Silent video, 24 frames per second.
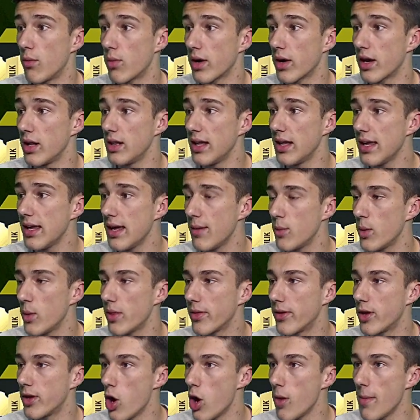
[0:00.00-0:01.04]
We're going to link him
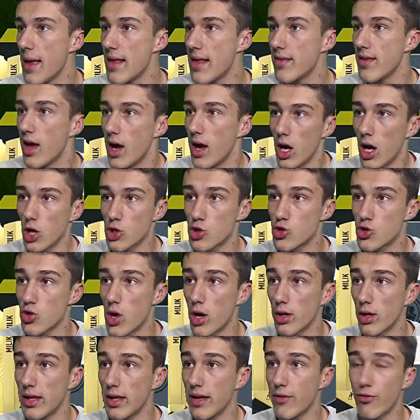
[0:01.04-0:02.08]
with Gomez, a
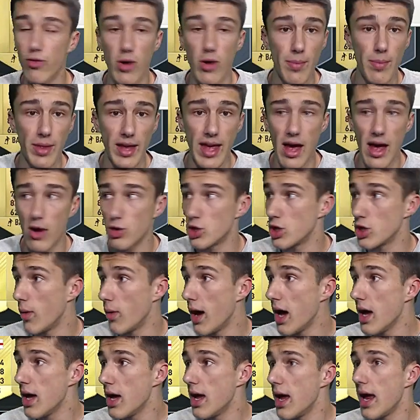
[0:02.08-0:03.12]
strong link from the
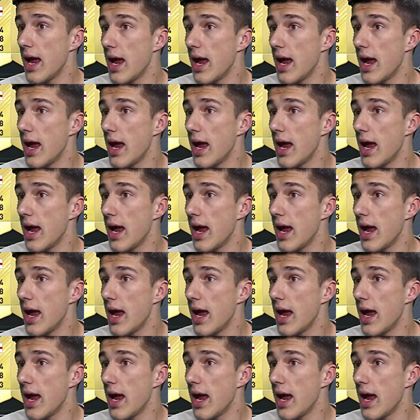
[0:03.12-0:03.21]
Cauchoa,